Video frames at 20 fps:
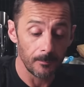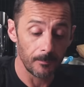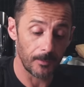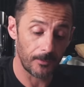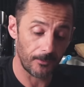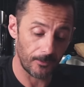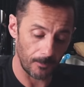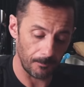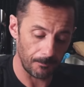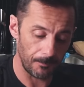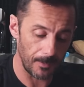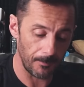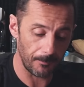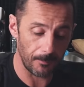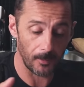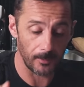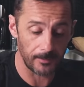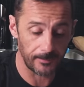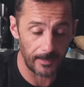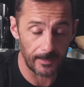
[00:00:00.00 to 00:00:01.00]
but some
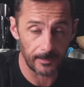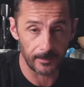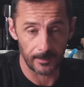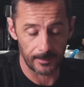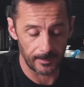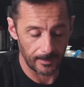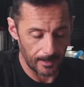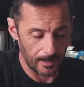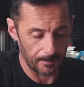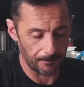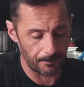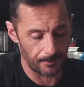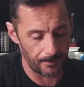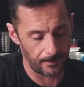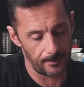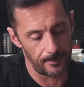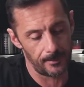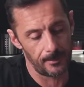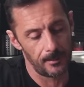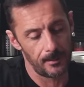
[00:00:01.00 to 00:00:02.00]
people take the crepe
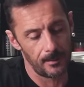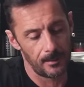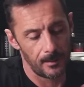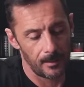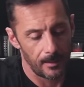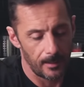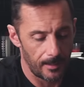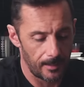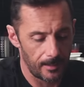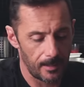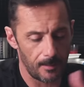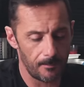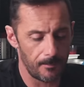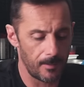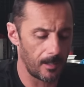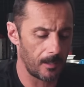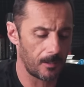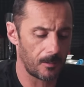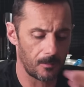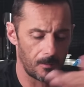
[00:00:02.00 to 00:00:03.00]
and they
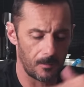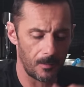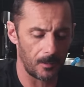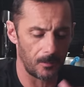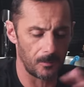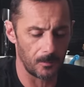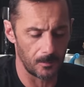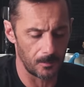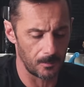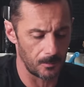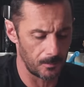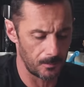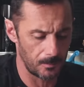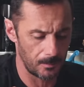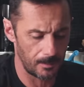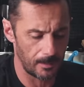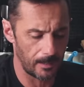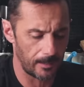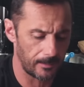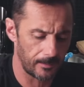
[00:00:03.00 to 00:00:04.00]
make, I don't know,
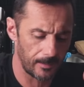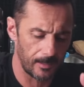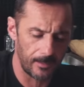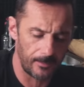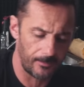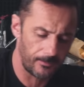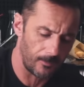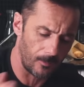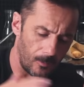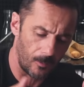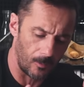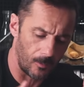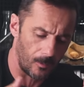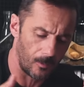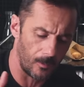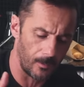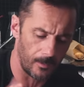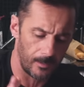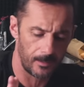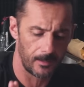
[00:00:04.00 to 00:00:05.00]
like this
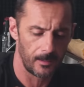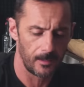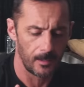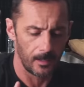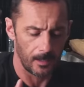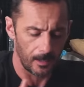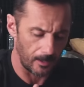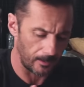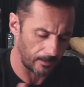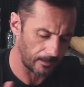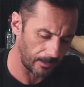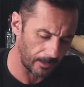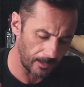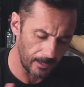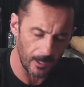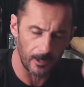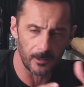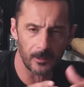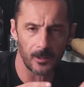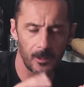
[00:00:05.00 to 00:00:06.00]
or a
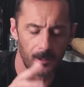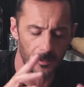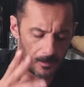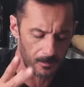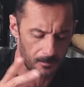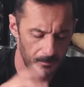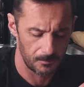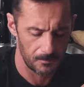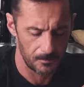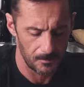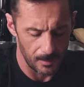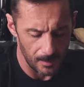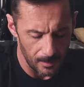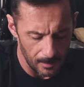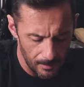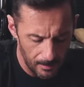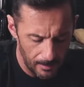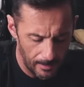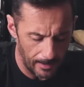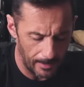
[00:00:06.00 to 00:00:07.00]
triangle.
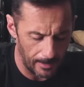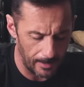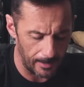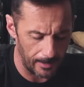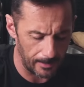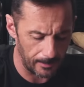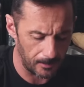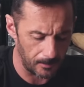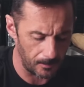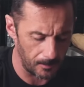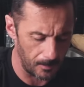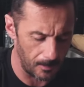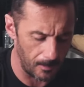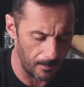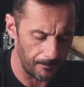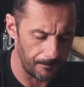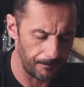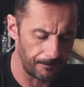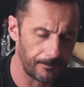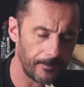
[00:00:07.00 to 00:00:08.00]
I like
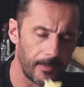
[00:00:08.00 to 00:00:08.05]
the